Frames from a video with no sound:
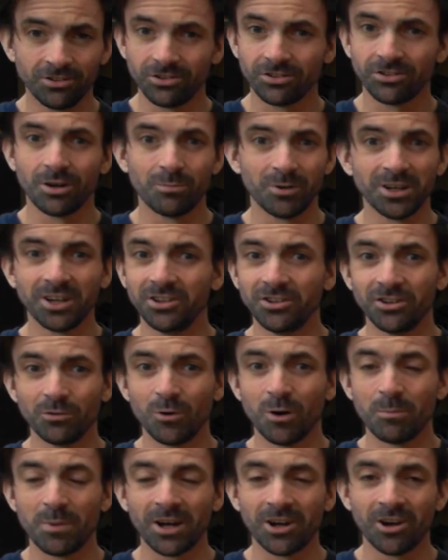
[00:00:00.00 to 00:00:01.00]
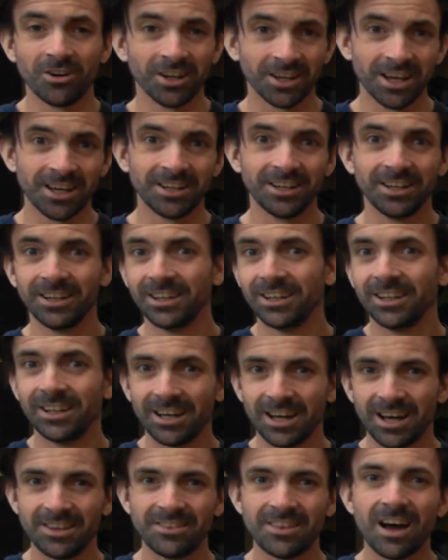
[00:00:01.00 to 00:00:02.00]
is just going to bring another one back on again.
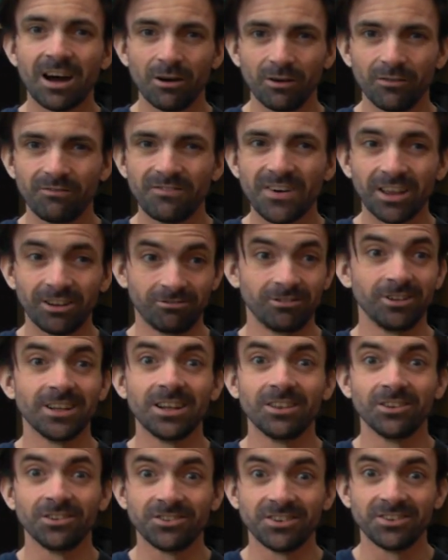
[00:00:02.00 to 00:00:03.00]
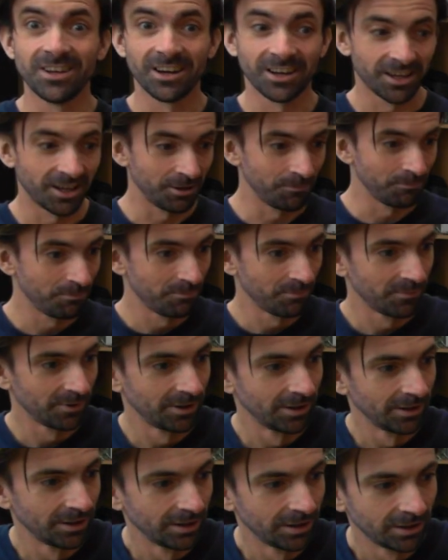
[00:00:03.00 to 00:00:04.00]
And that felt relentless in that game.
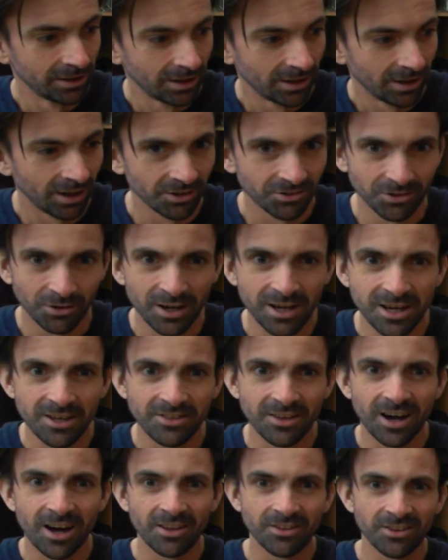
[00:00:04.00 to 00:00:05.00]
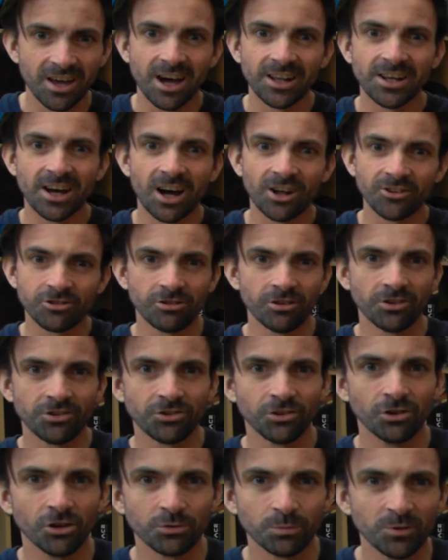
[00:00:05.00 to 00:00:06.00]
So here they are, an archer and a
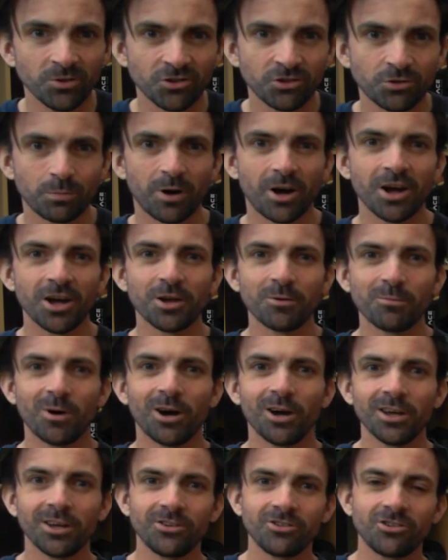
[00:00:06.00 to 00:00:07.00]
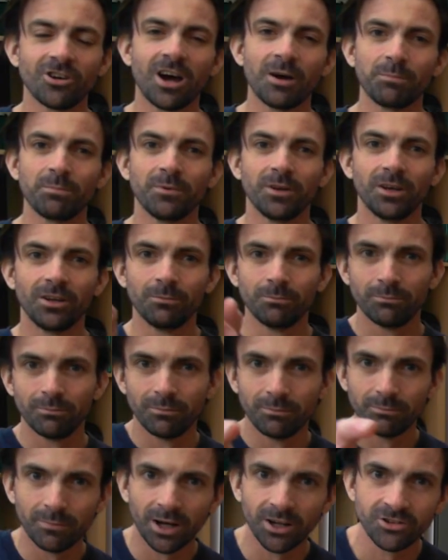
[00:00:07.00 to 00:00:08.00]
swordsman spying my
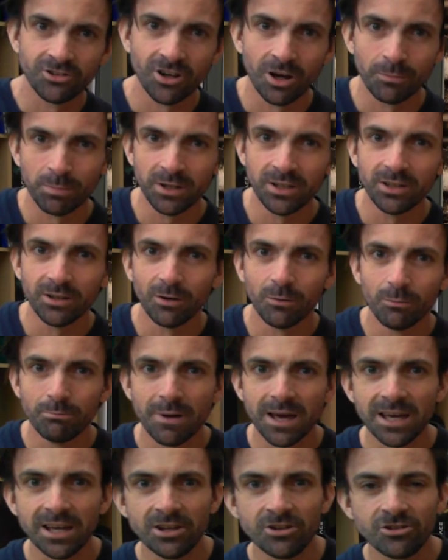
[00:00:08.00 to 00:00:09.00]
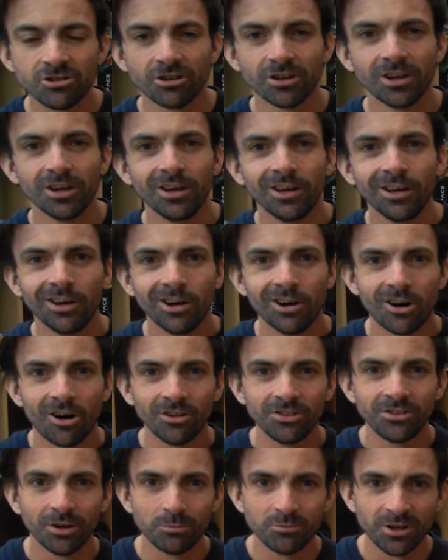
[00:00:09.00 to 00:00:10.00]
chappy mage
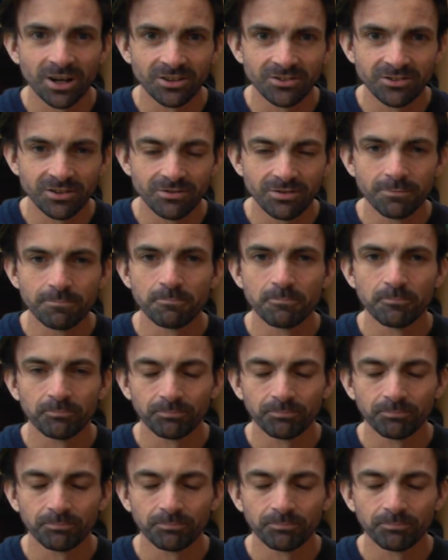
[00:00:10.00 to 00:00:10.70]
on the objective.